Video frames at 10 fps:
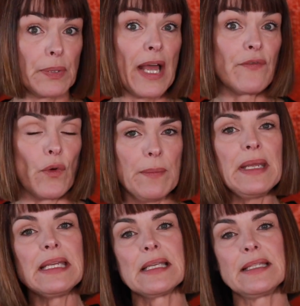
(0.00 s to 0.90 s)

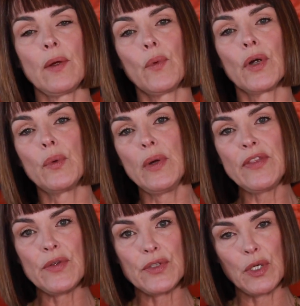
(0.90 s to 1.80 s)
platform, is that they work
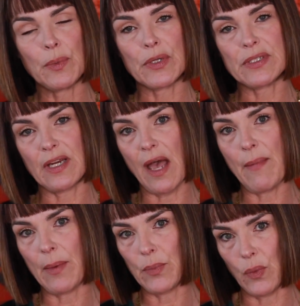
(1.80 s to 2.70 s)
with YouTubers to
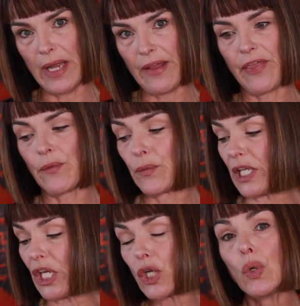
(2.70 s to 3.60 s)
come up with
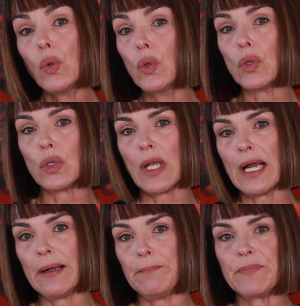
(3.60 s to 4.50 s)
really
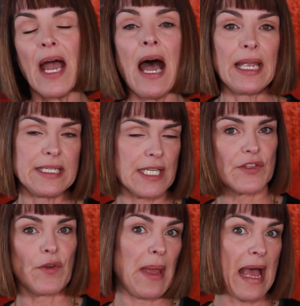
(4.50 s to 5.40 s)
cool
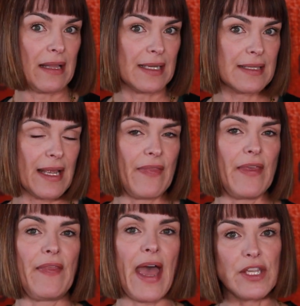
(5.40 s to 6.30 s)
ideas for palettes,
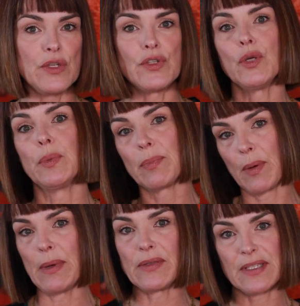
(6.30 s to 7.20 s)
and then that YouTuber
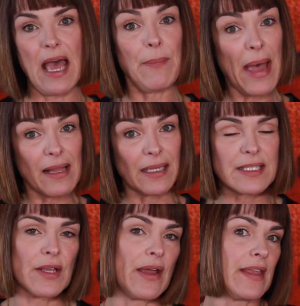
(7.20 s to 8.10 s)
promotes that
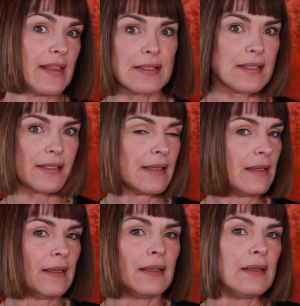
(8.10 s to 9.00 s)
palette. So I think that's
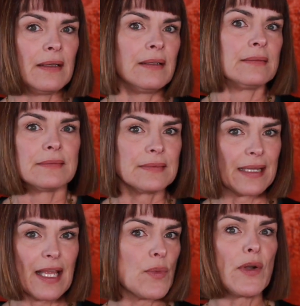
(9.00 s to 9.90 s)

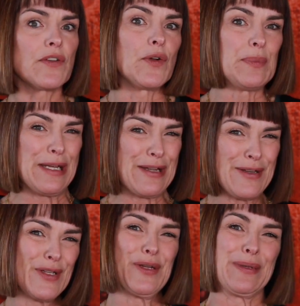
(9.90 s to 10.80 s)
wonderful being
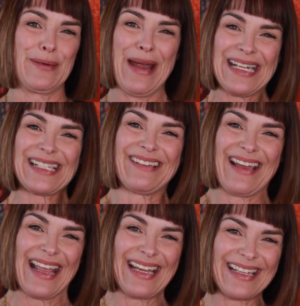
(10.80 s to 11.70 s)
a YouTuber, right? So
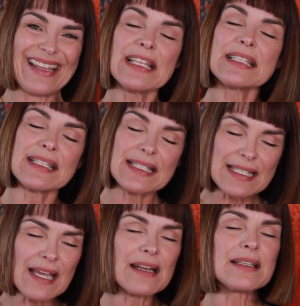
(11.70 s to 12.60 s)
I think this
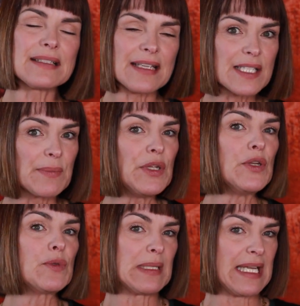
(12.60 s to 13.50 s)
has got some
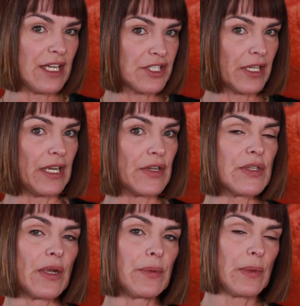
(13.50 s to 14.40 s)
huge potential here.
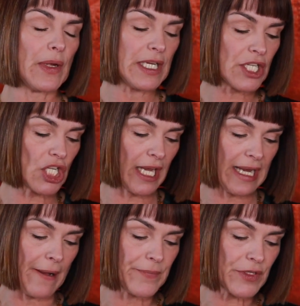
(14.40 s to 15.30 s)
So I really want you to
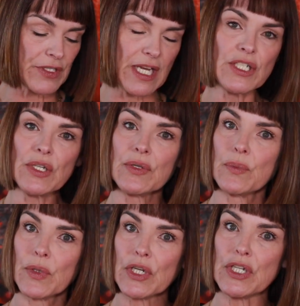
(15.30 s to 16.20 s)
check it out. So stay tuned,
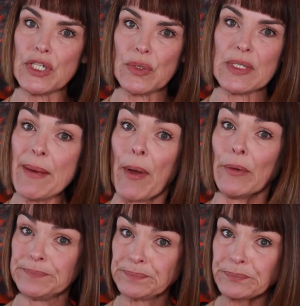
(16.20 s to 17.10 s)
and we're going to do a
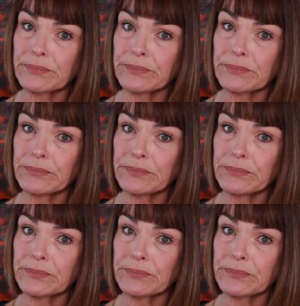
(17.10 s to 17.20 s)
demo.